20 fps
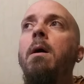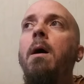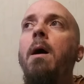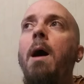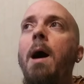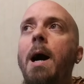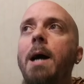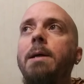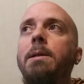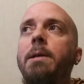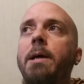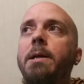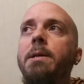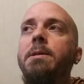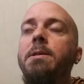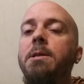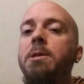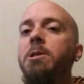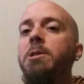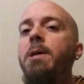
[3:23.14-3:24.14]
I
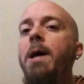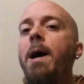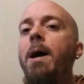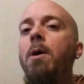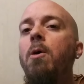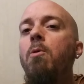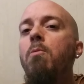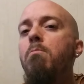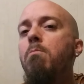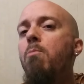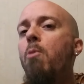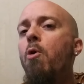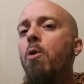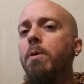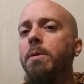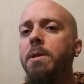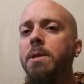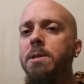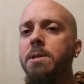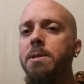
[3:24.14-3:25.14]
liked the style
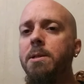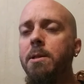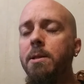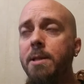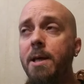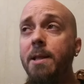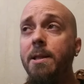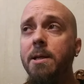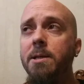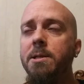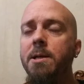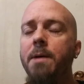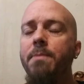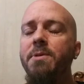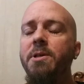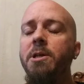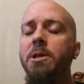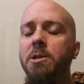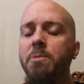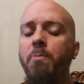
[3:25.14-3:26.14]
more than the
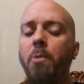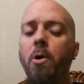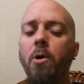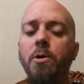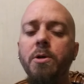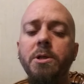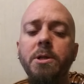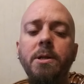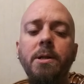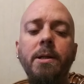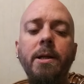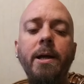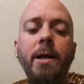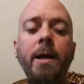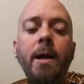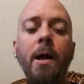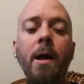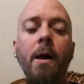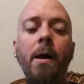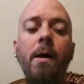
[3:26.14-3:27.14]
substance, personally.
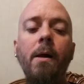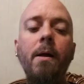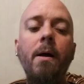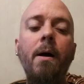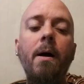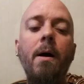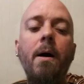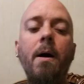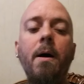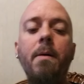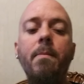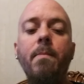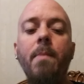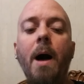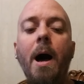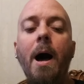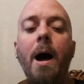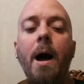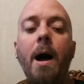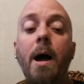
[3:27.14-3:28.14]
I
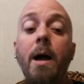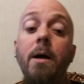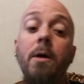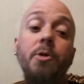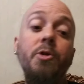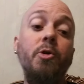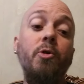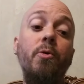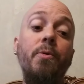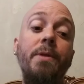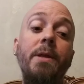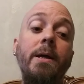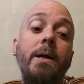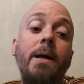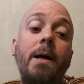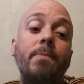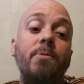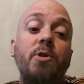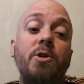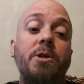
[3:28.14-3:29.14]
also don't think
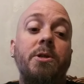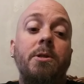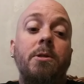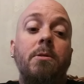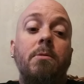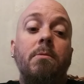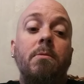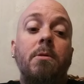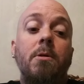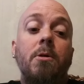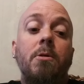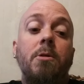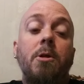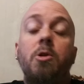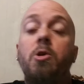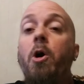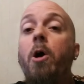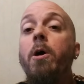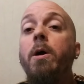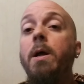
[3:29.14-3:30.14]
I'm just the
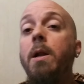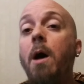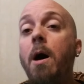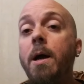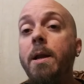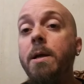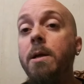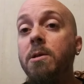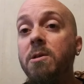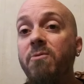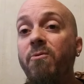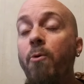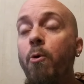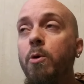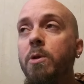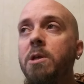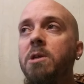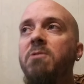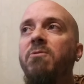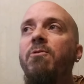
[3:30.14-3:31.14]
target audience
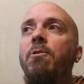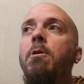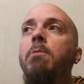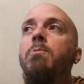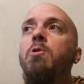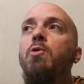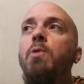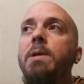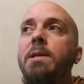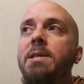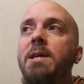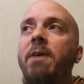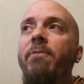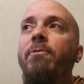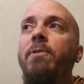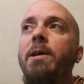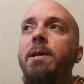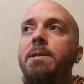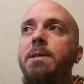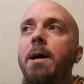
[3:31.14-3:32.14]
for this film. You can
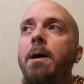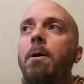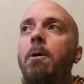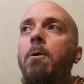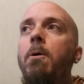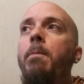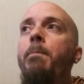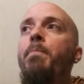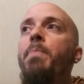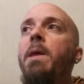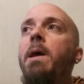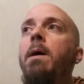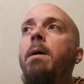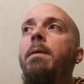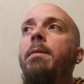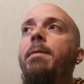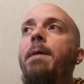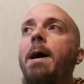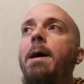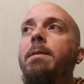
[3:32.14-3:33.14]
definitely tell
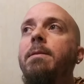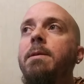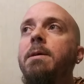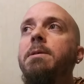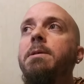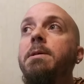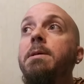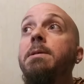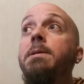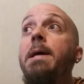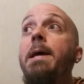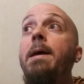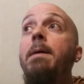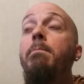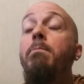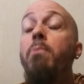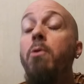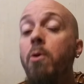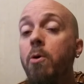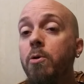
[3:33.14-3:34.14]
that this is a
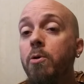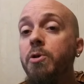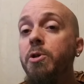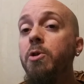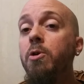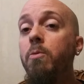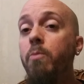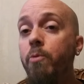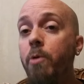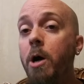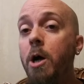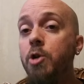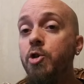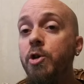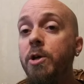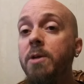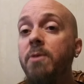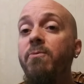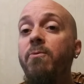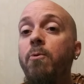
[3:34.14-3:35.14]
personal
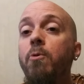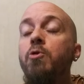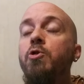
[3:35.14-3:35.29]
project for